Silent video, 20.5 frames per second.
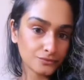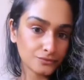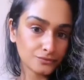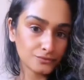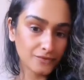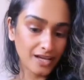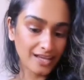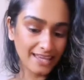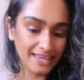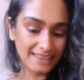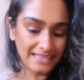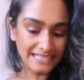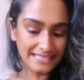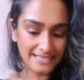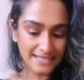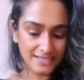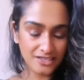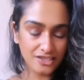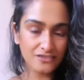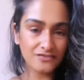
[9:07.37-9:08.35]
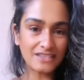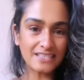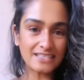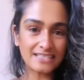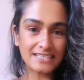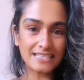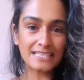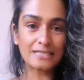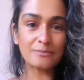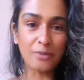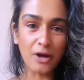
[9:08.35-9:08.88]
I get this sense of this
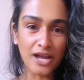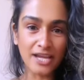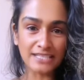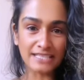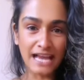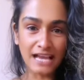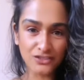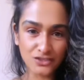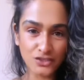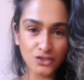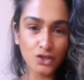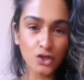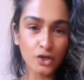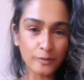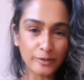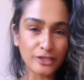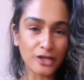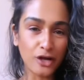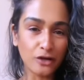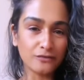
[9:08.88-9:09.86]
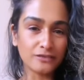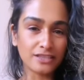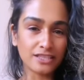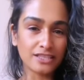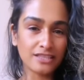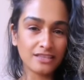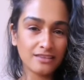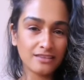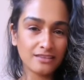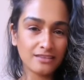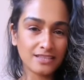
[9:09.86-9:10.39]
inspired action coming over.
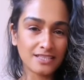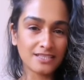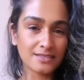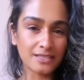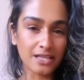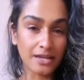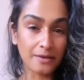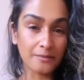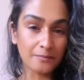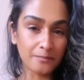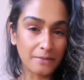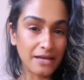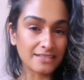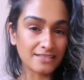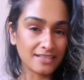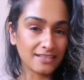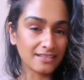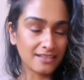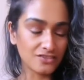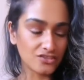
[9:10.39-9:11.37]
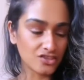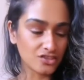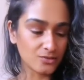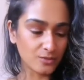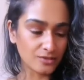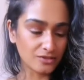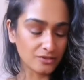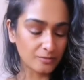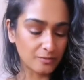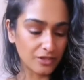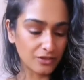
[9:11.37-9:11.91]
This like masculine energy is what's
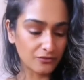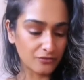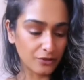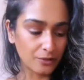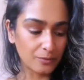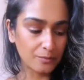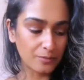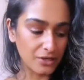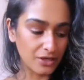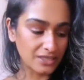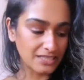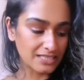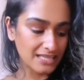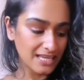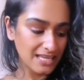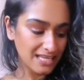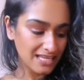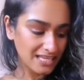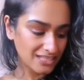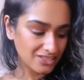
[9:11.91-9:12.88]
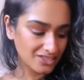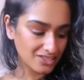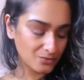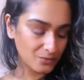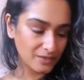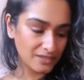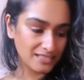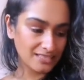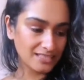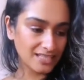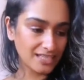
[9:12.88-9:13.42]
coming through, but it's just with
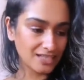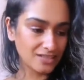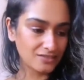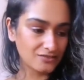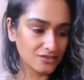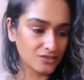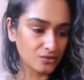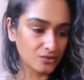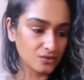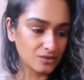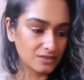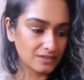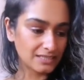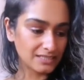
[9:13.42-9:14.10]
this King of Swords,